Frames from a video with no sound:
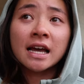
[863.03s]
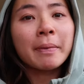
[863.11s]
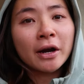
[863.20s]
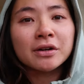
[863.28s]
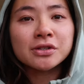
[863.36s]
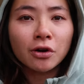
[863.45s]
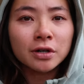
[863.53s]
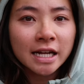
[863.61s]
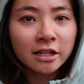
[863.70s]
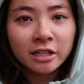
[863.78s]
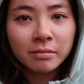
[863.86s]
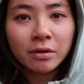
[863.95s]
my parents aren't
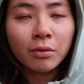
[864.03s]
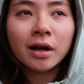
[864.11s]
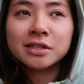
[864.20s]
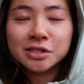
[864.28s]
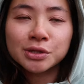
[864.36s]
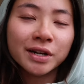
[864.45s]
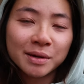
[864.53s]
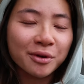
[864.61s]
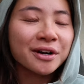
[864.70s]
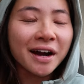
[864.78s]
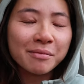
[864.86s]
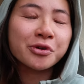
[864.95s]
telling me what to do anymore.